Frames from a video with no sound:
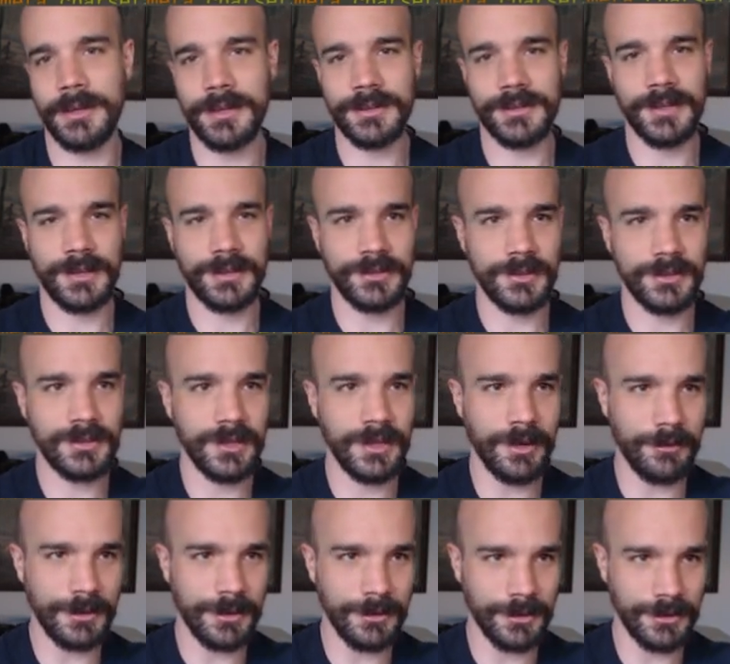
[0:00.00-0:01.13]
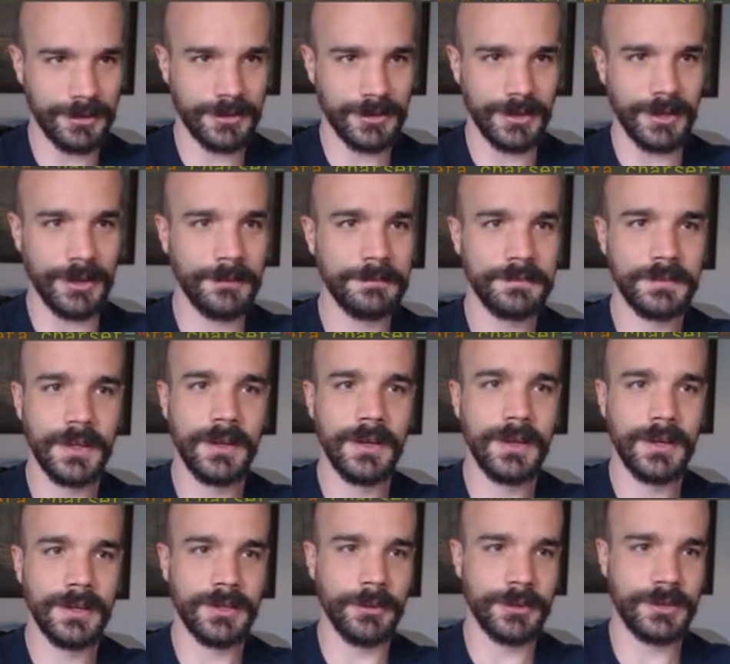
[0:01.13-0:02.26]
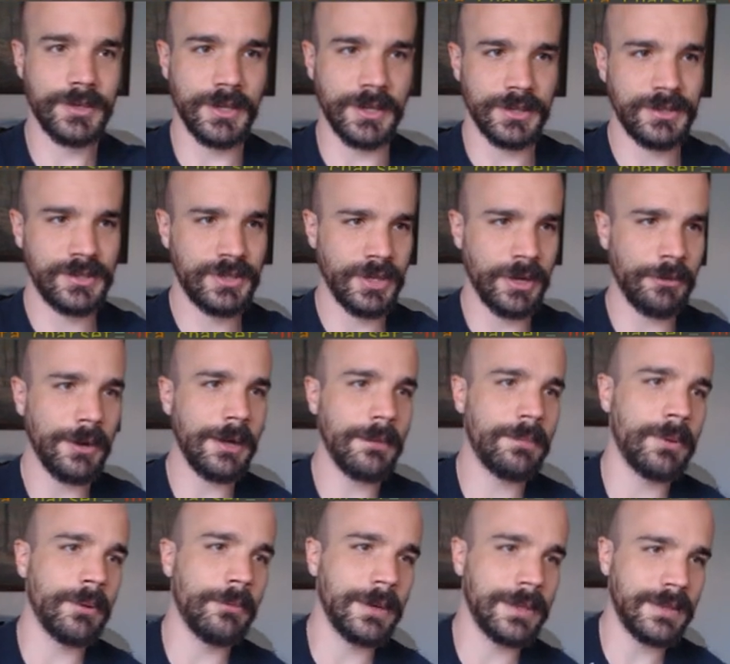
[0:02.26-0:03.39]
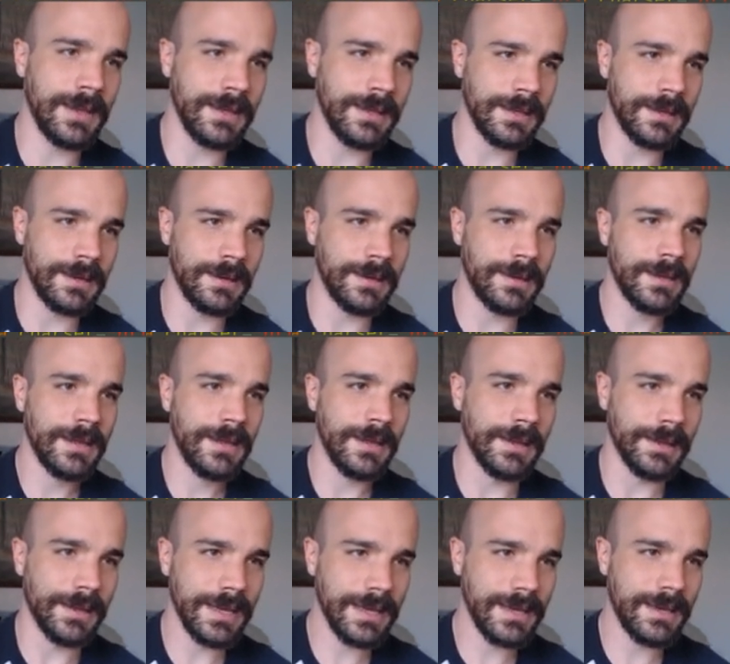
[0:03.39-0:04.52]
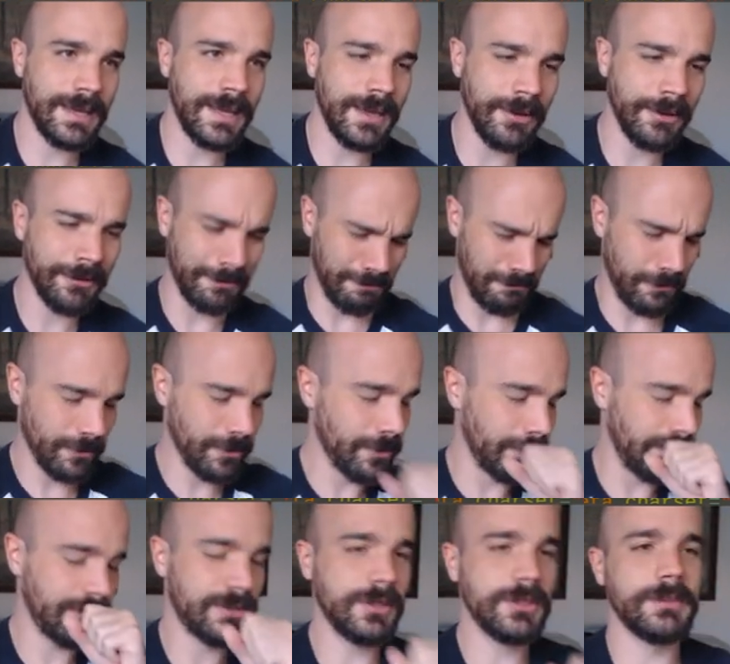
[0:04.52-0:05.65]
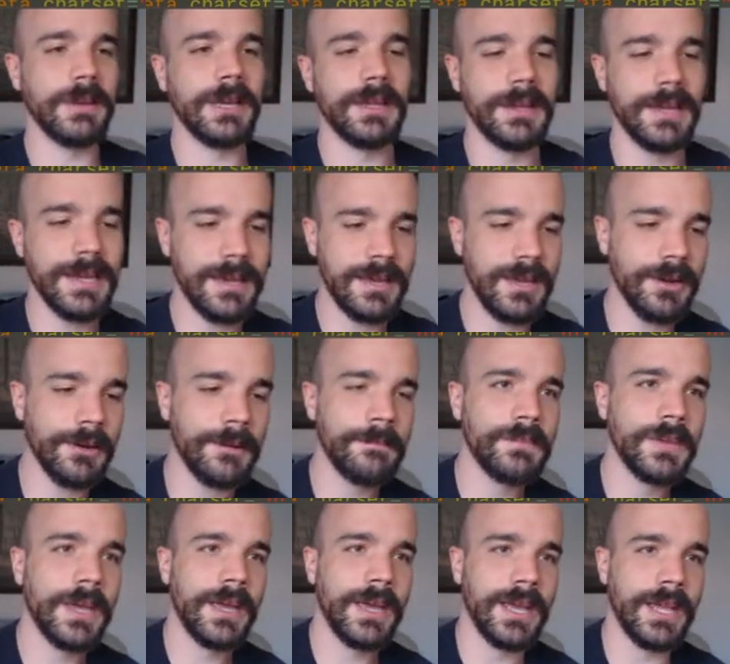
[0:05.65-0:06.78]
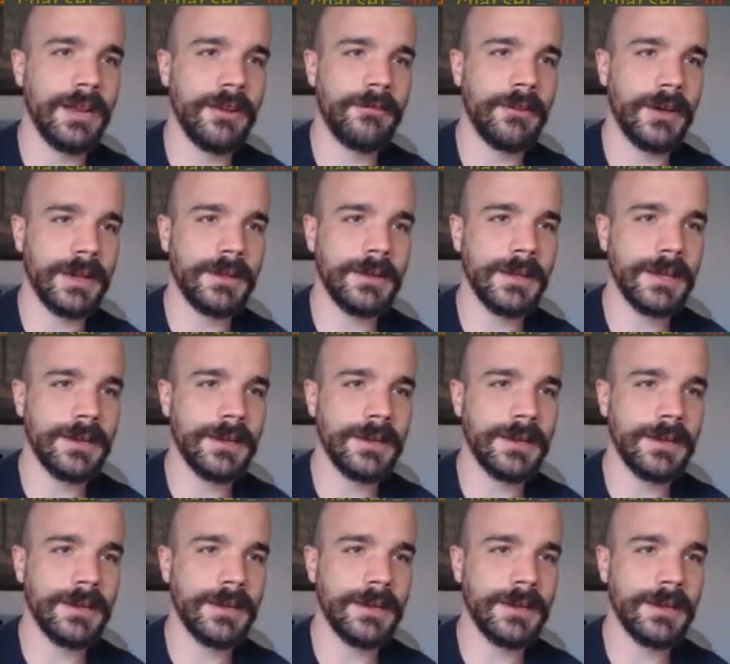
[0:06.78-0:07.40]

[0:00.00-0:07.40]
well, let's actually see how it looks, you know. So it's gonna show up with a little link here, ugh, excuse me, link here. And if I